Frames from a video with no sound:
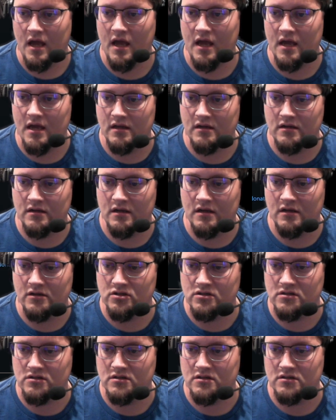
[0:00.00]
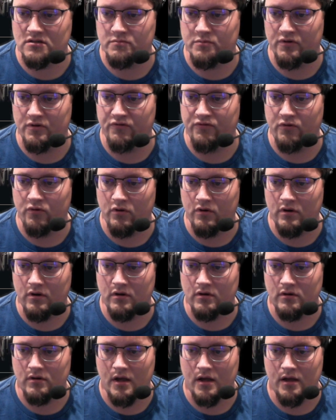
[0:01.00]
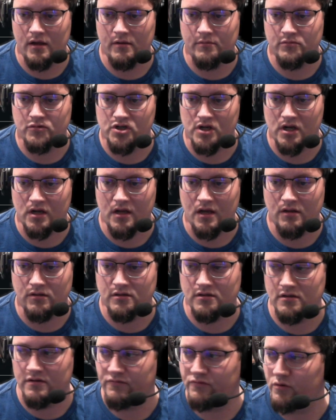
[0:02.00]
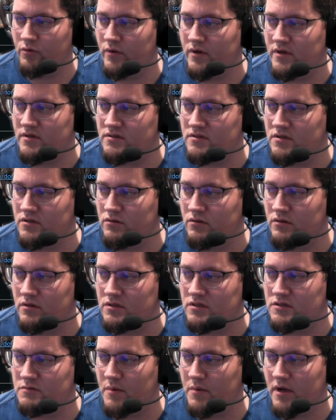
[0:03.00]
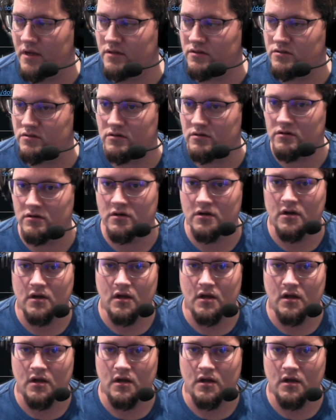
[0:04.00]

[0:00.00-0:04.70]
and uh, just as before, um, check out the different ways that you can sponsor.